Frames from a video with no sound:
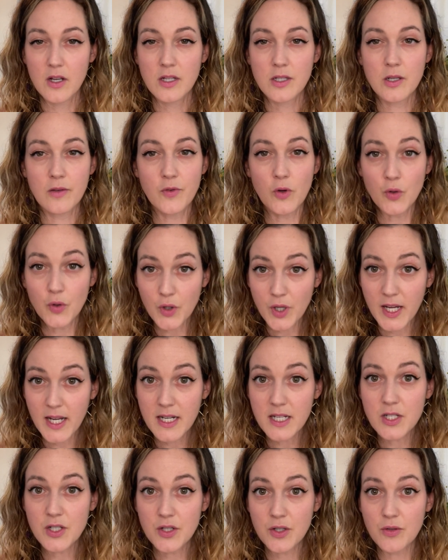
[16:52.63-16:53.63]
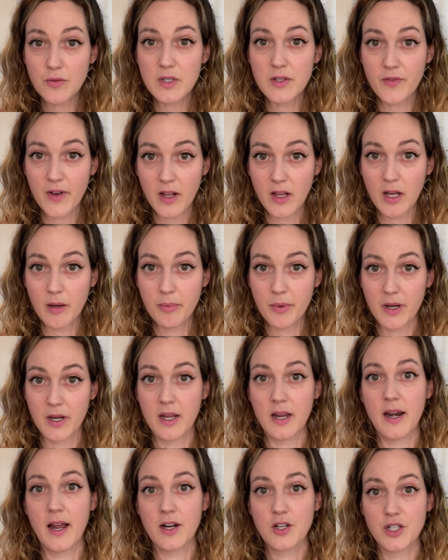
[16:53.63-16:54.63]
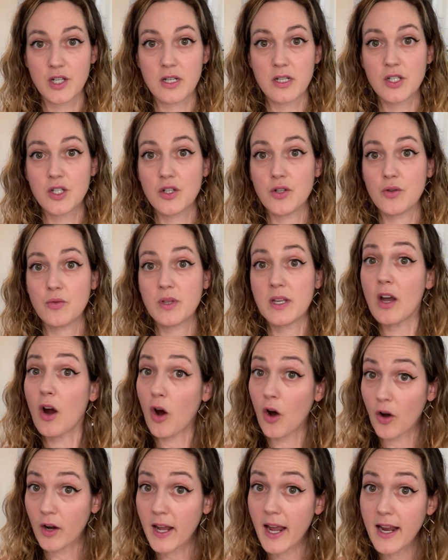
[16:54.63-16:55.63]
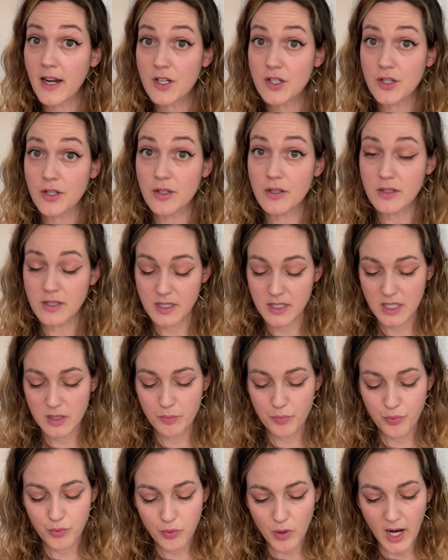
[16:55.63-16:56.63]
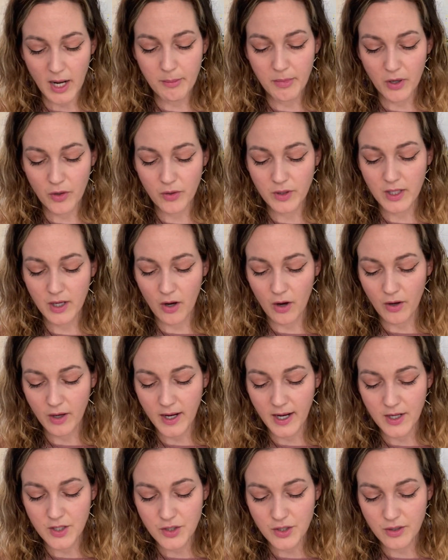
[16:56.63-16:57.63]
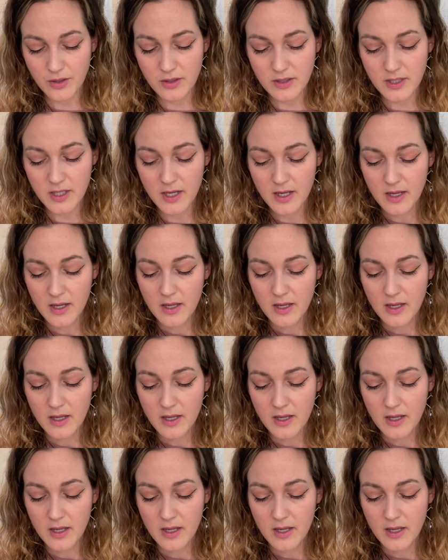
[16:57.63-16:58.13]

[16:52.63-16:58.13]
So if you're looking to develop a connection to the archangels, this is primarily archangels.